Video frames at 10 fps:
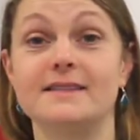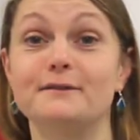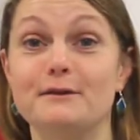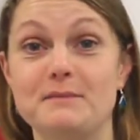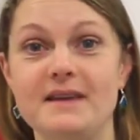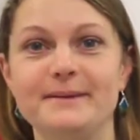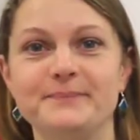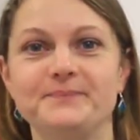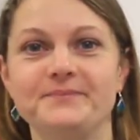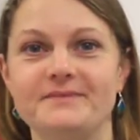for me,
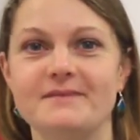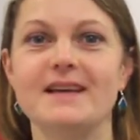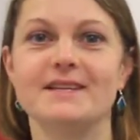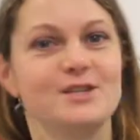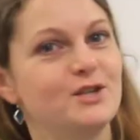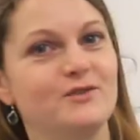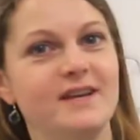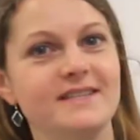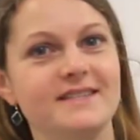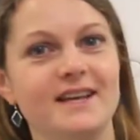
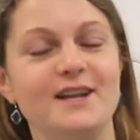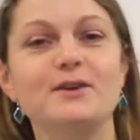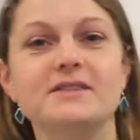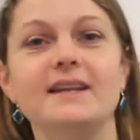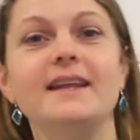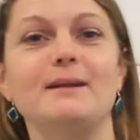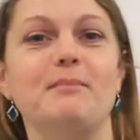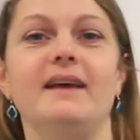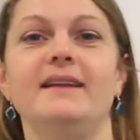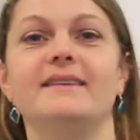stress looks a little
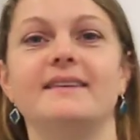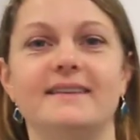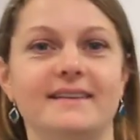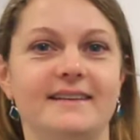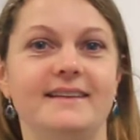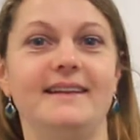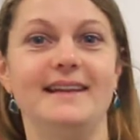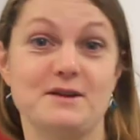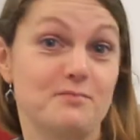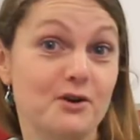bit
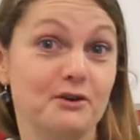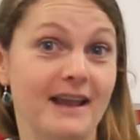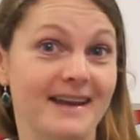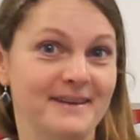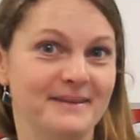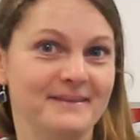like broccoli.